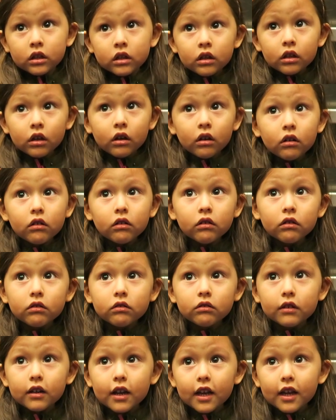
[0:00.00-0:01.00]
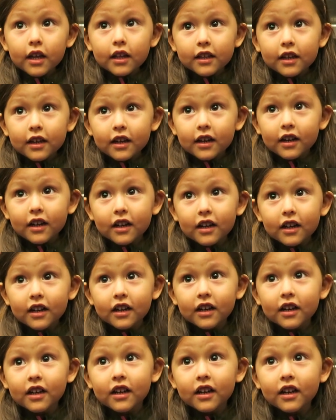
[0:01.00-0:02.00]
No,
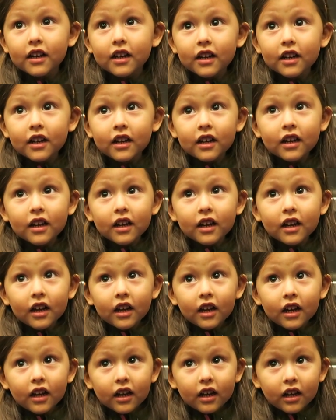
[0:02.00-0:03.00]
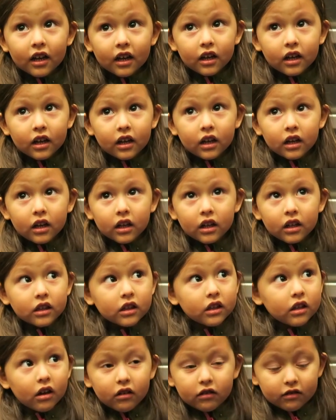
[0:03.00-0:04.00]
Kenan. But Kenan doesn't live here.
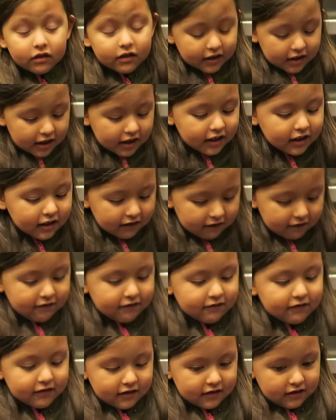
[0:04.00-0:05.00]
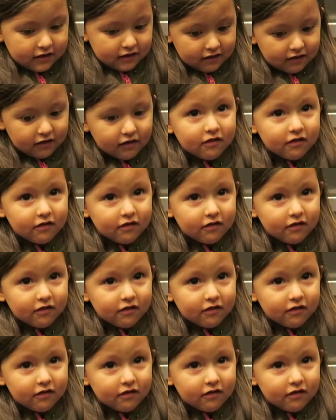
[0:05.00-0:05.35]
No, Kenan don't